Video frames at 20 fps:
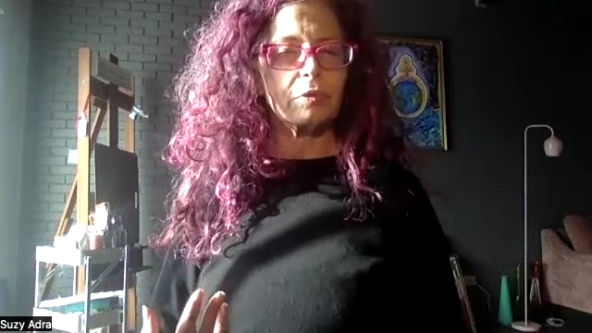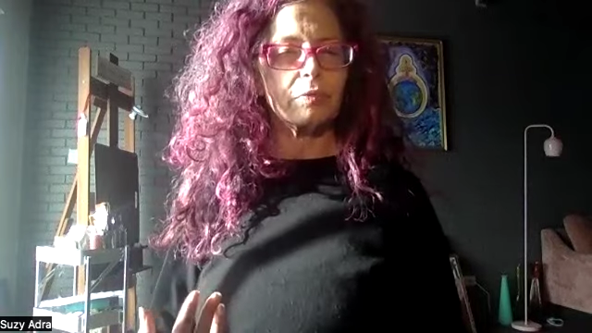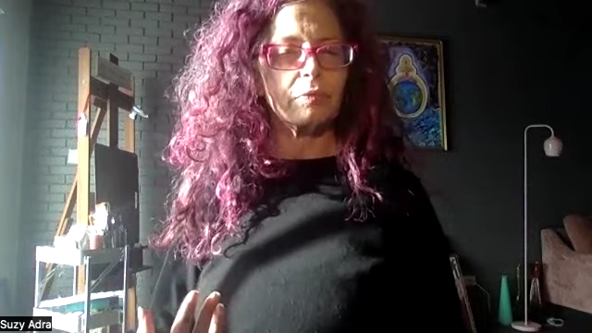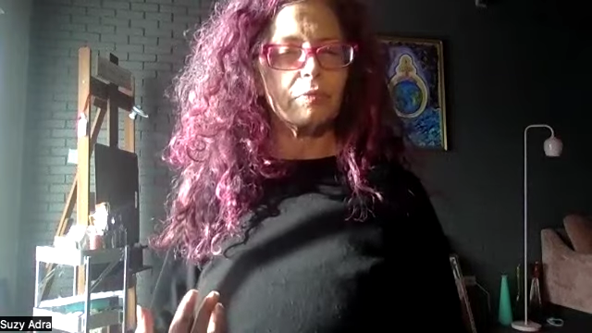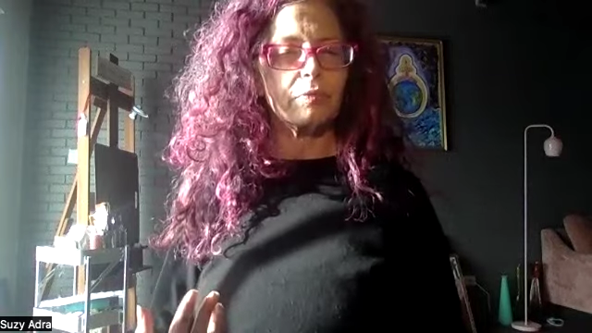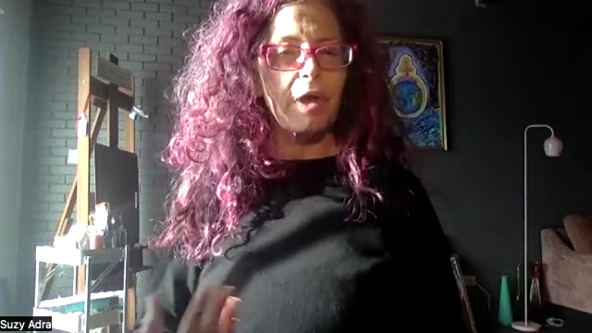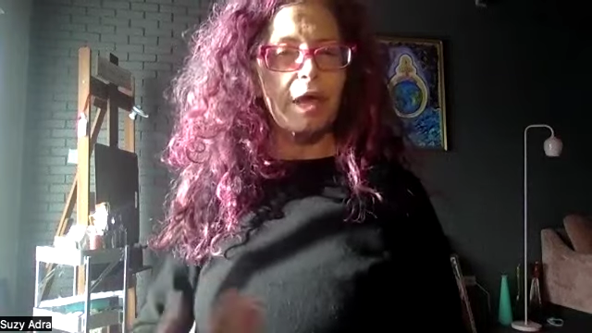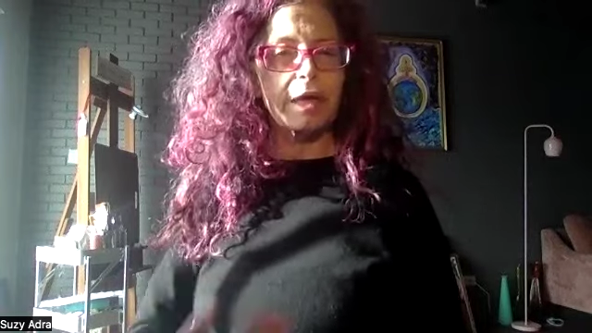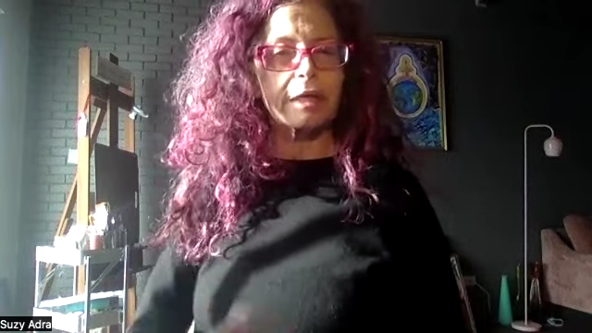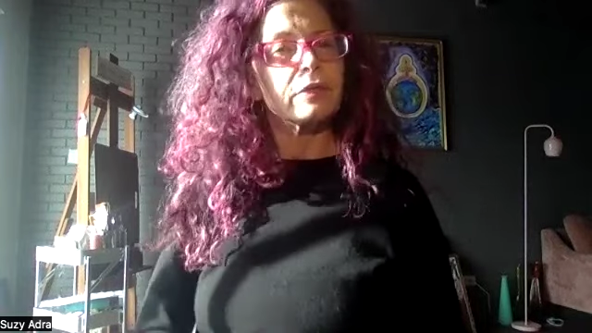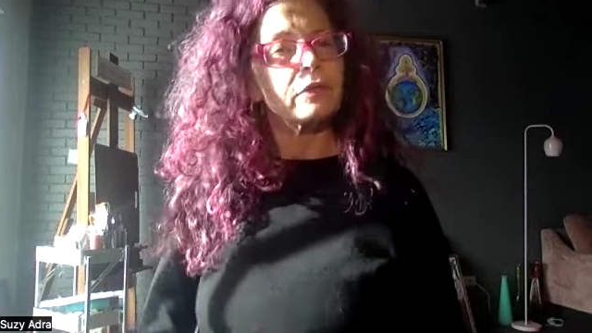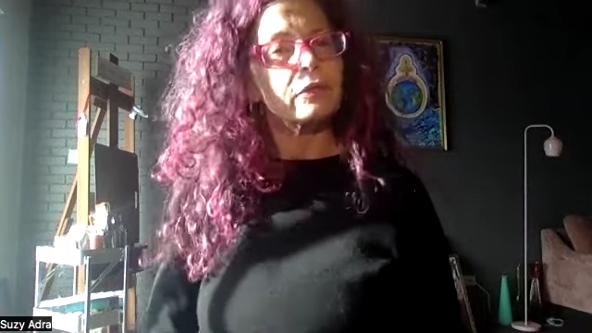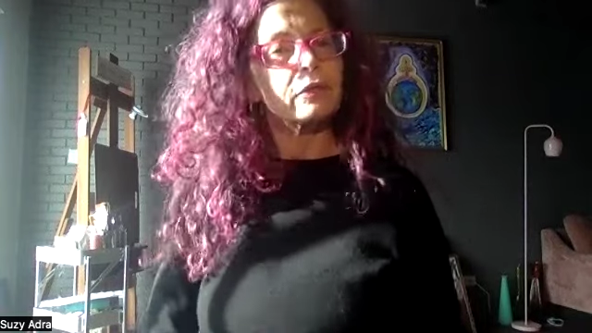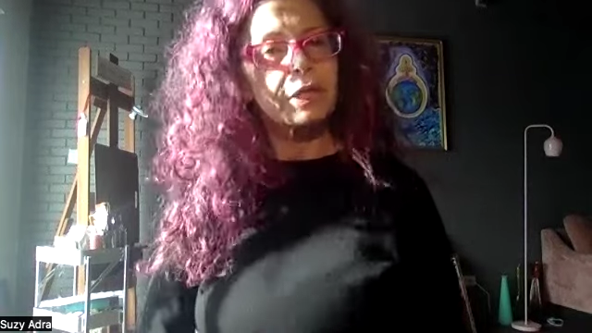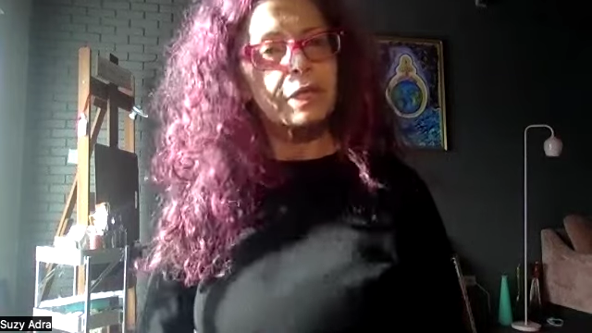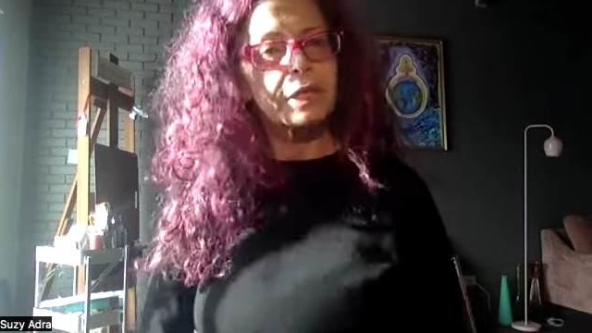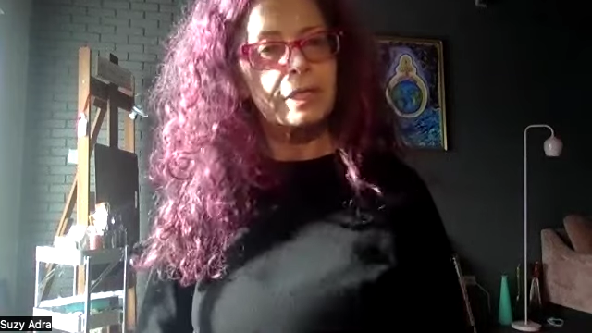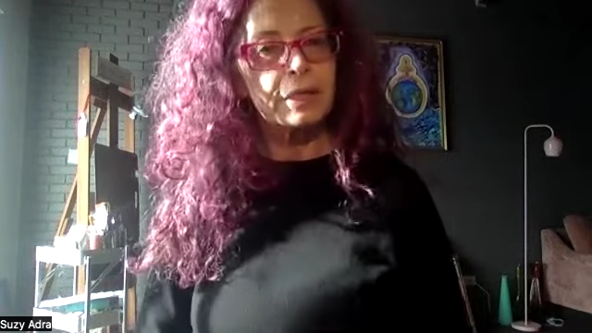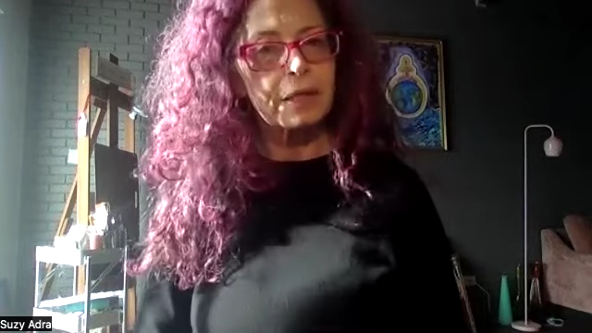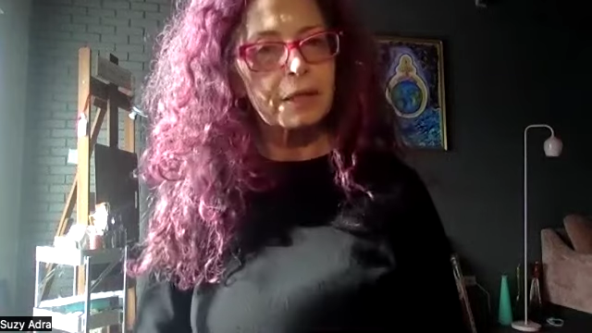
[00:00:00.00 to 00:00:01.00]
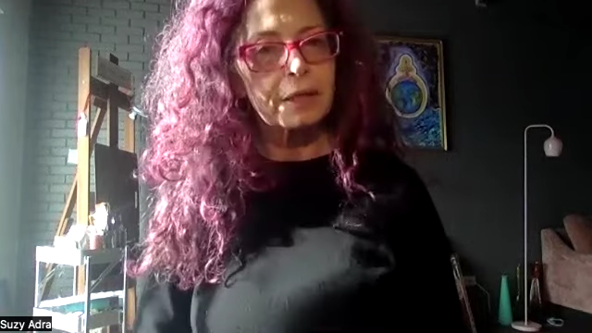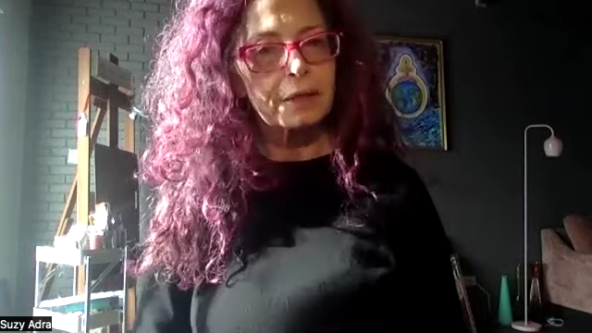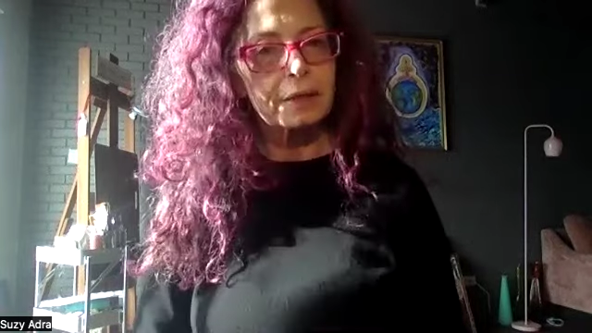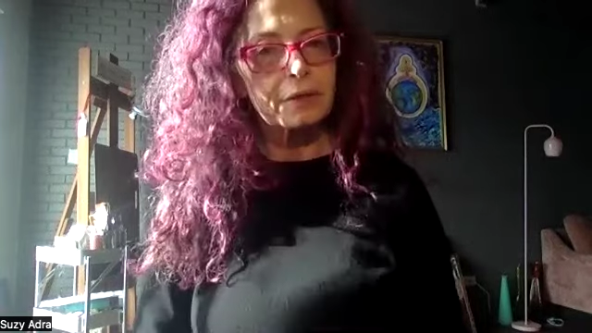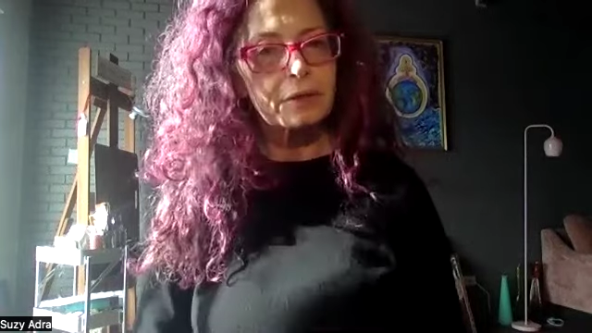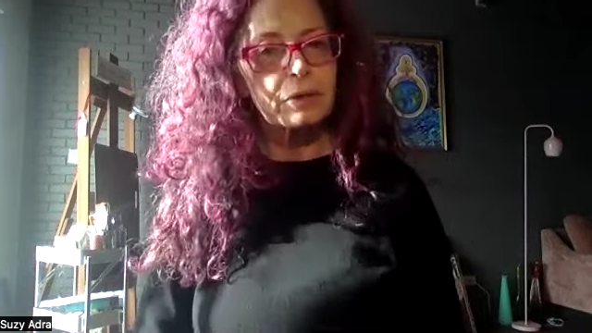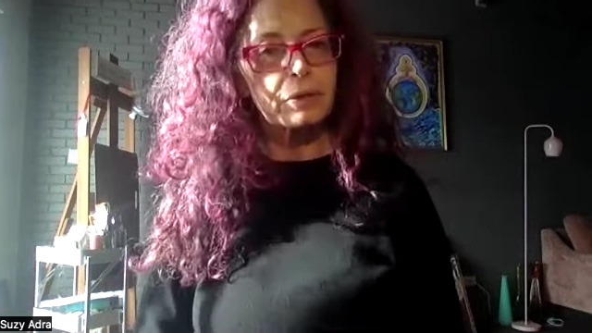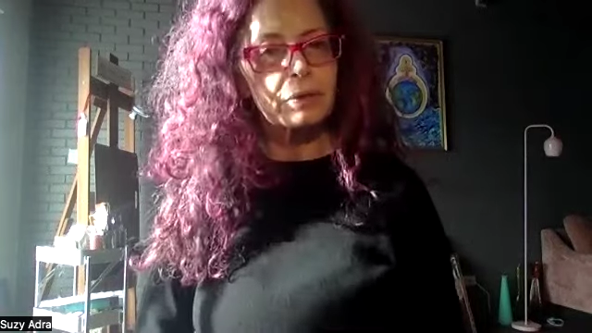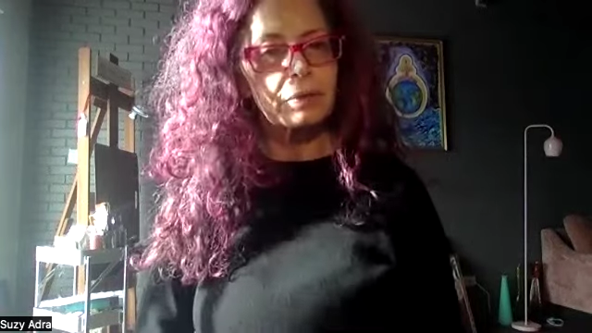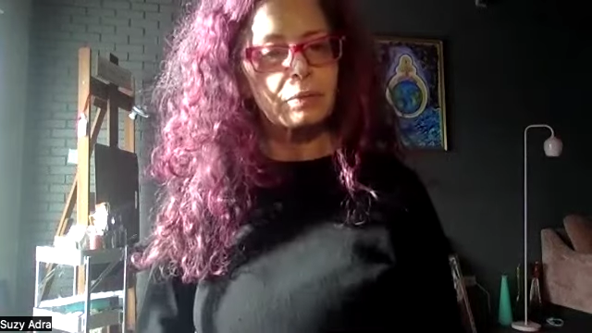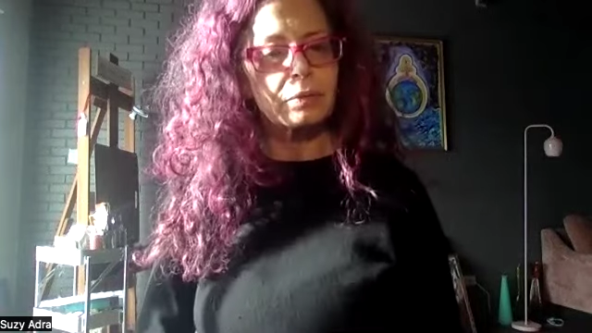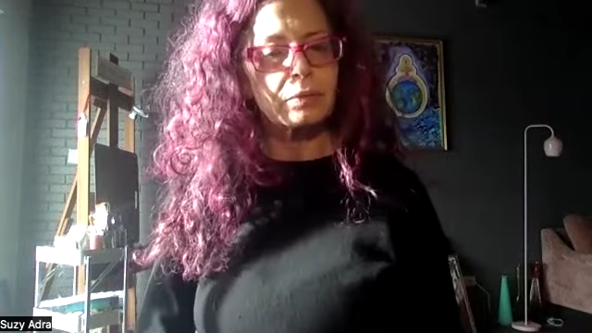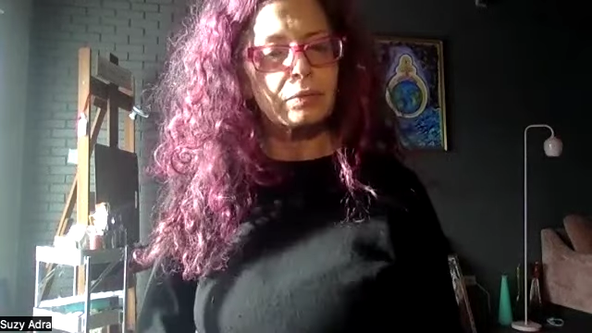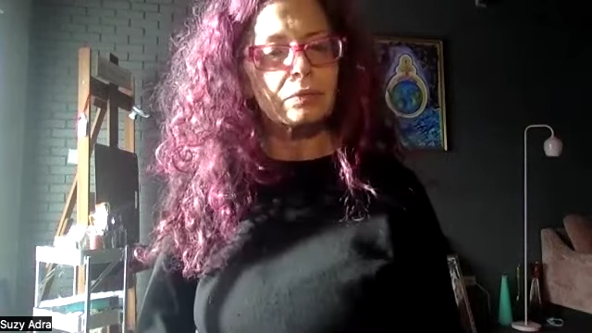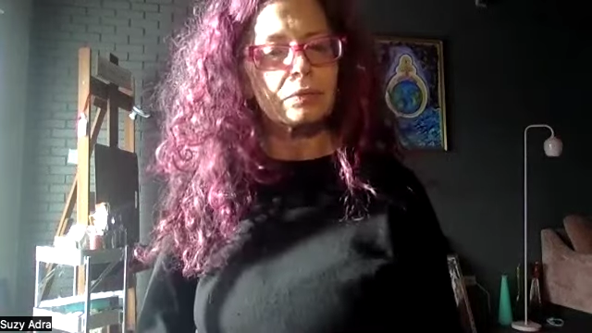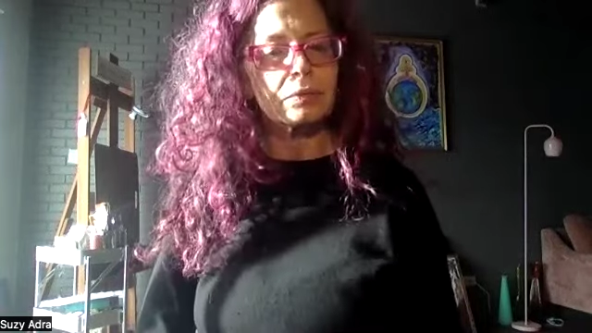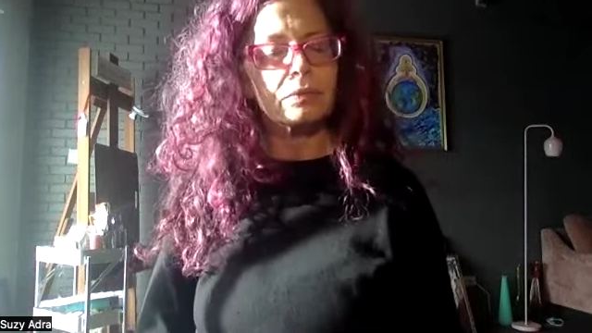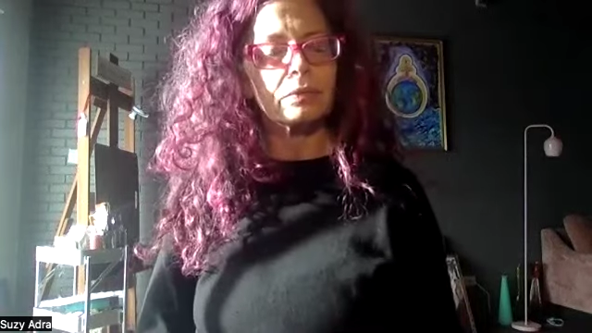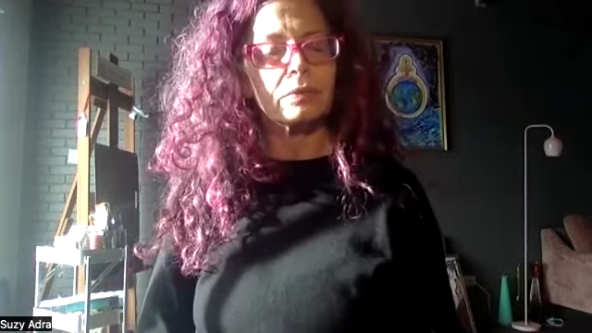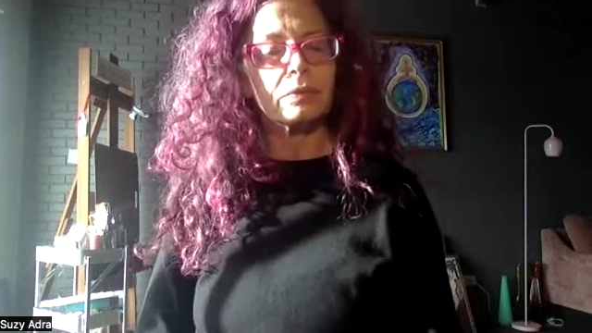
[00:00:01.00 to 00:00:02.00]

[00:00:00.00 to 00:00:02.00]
regulate it, to